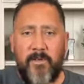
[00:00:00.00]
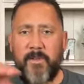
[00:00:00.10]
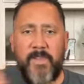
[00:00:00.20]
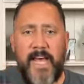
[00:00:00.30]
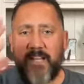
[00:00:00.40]

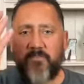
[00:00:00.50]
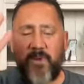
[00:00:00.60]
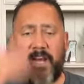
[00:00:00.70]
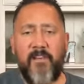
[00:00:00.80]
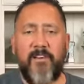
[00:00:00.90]
That's
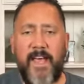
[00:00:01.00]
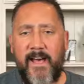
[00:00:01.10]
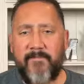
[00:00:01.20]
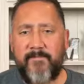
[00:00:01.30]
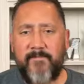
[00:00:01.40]
what I look
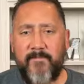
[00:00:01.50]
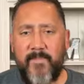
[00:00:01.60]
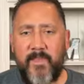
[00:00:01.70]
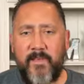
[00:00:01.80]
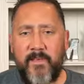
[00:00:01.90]
at.
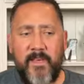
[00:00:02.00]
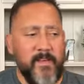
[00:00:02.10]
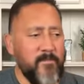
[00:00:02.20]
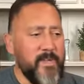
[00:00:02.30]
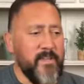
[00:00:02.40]
It
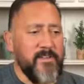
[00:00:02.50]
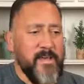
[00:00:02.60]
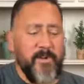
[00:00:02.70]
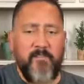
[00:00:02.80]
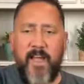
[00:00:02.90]
could be a
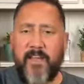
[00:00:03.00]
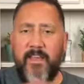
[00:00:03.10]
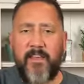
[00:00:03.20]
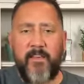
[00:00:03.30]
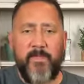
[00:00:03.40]

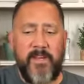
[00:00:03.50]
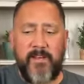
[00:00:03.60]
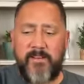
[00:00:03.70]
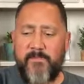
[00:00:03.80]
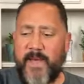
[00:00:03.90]
Democrat, it could be
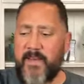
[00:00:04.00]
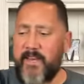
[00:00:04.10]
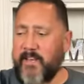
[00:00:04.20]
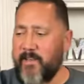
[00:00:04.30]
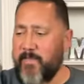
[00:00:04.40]
an
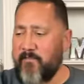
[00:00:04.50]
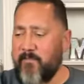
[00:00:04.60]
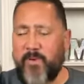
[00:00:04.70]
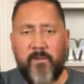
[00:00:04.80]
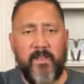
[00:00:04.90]
independent, it could be a
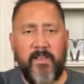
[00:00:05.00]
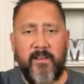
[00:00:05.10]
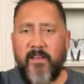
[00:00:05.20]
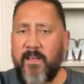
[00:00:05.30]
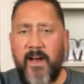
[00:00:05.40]

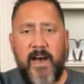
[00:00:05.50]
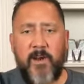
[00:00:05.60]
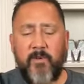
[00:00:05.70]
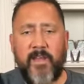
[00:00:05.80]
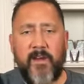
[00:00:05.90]
Republican. I
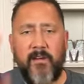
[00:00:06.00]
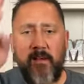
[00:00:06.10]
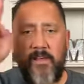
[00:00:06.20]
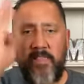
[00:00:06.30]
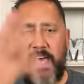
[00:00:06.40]
don't
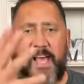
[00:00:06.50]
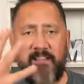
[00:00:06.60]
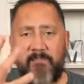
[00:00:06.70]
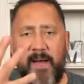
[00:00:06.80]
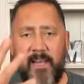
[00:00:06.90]
care.
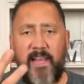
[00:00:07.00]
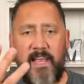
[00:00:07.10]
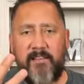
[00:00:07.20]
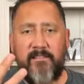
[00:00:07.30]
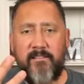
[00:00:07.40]
That's my
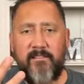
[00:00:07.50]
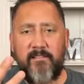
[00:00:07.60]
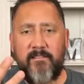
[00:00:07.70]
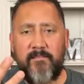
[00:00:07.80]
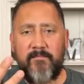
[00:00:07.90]
lens.